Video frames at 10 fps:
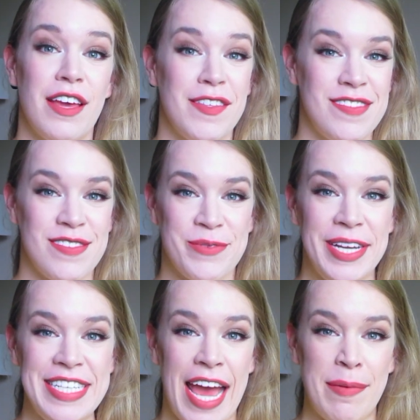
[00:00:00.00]
Now this is the
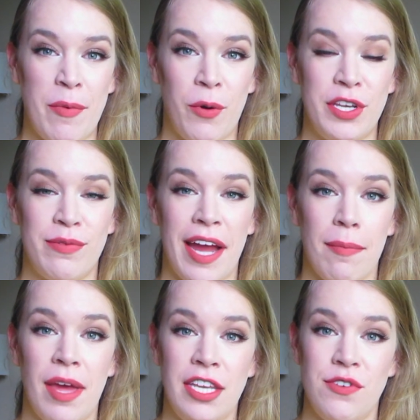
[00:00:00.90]
one time I'm going to
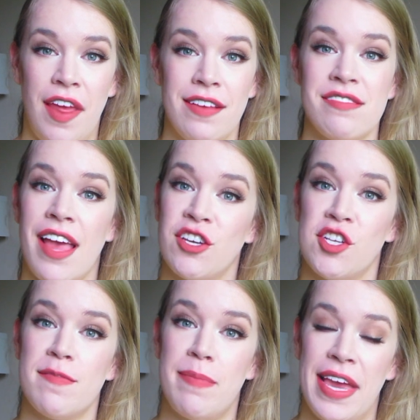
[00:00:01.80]
recommend you take sections